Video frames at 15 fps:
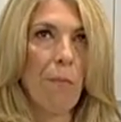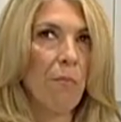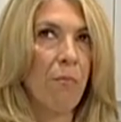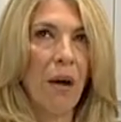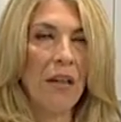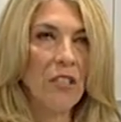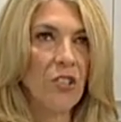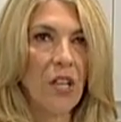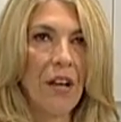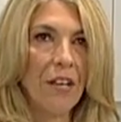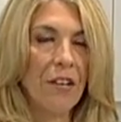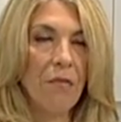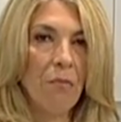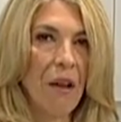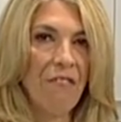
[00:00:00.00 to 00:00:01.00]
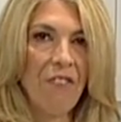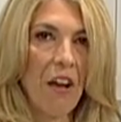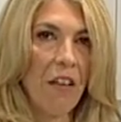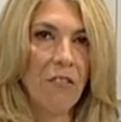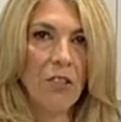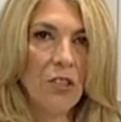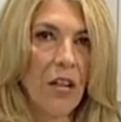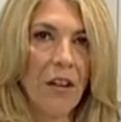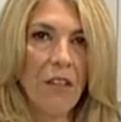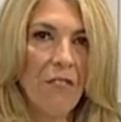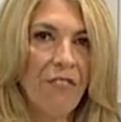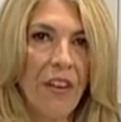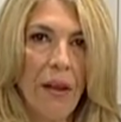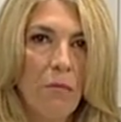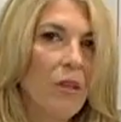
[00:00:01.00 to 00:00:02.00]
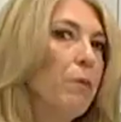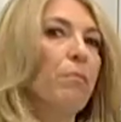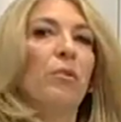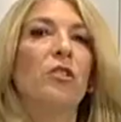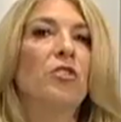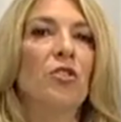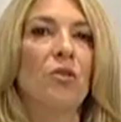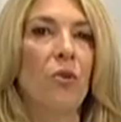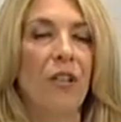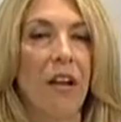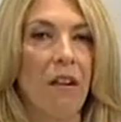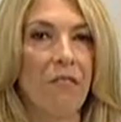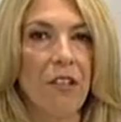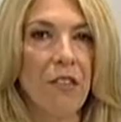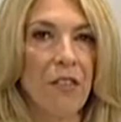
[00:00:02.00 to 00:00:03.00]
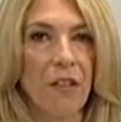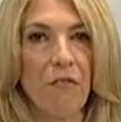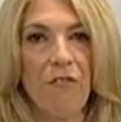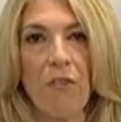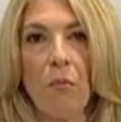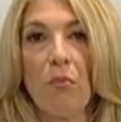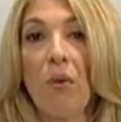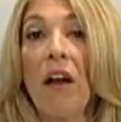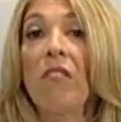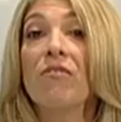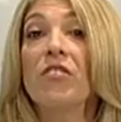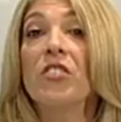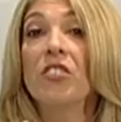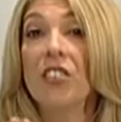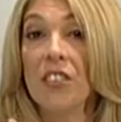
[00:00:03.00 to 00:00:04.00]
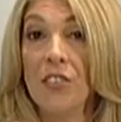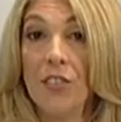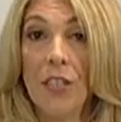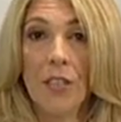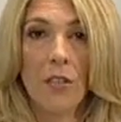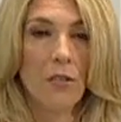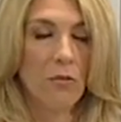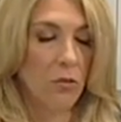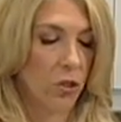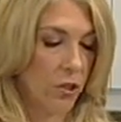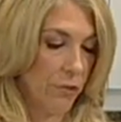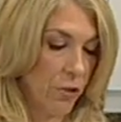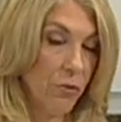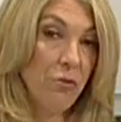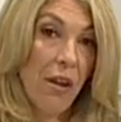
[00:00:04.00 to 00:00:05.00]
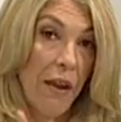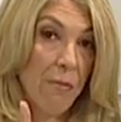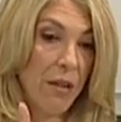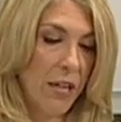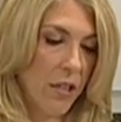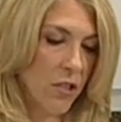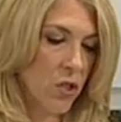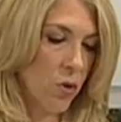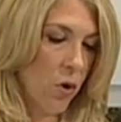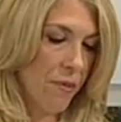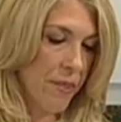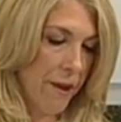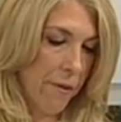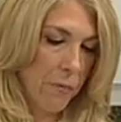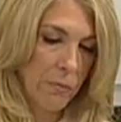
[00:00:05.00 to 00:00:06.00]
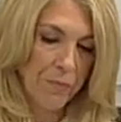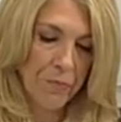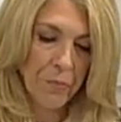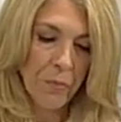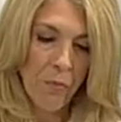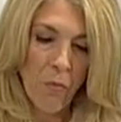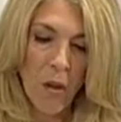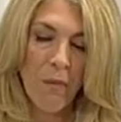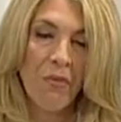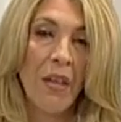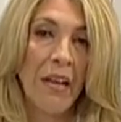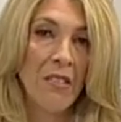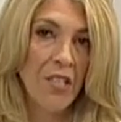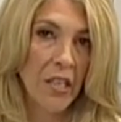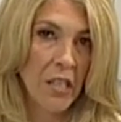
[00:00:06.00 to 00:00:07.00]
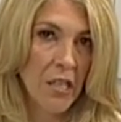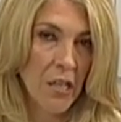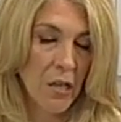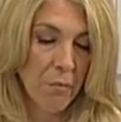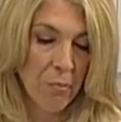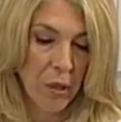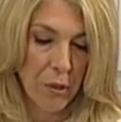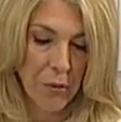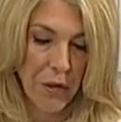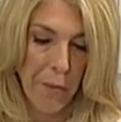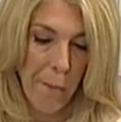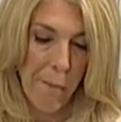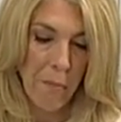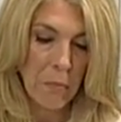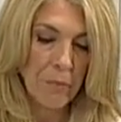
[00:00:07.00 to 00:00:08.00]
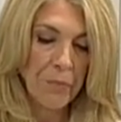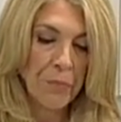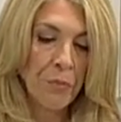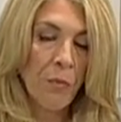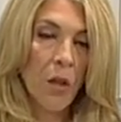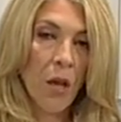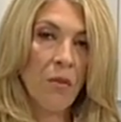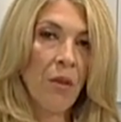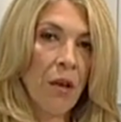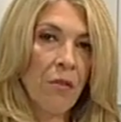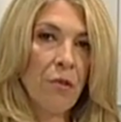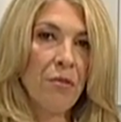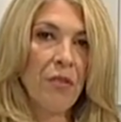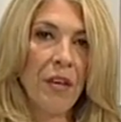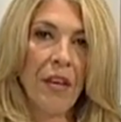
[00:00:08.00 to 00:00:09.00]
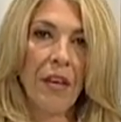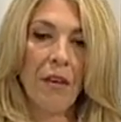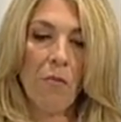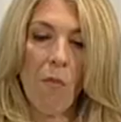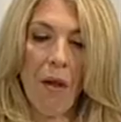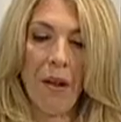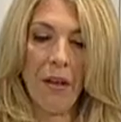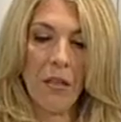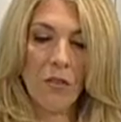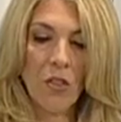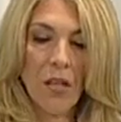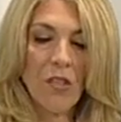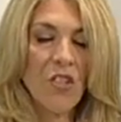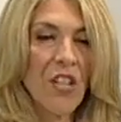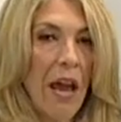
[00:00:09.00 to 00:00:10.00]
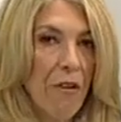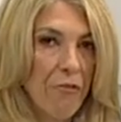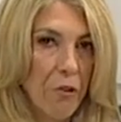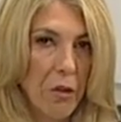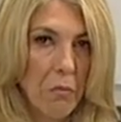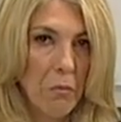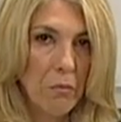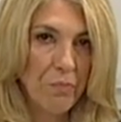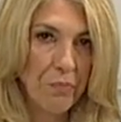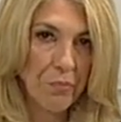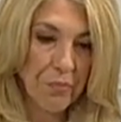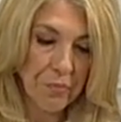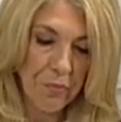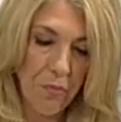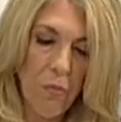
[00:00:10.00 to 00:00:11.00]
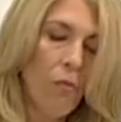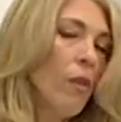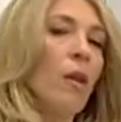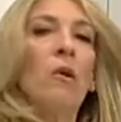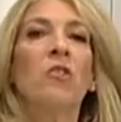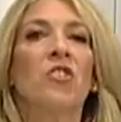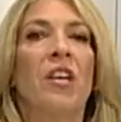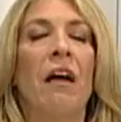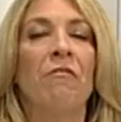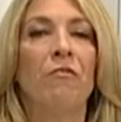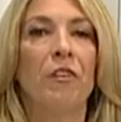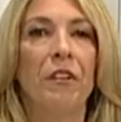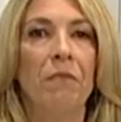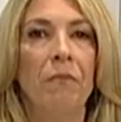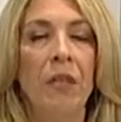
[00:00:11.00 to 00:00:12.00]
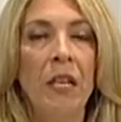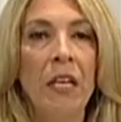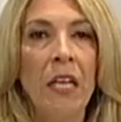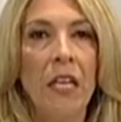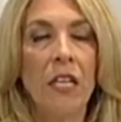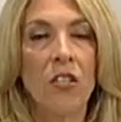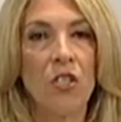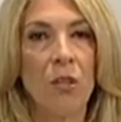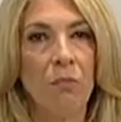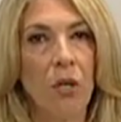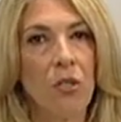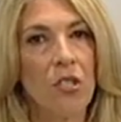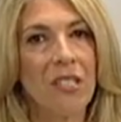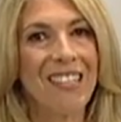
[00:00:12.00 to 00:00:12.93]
my father's side of the family puts it on everything from breakfast to dinner. So you name it, it's on there. That's a key component. Another thing is saffron. Saffron is the most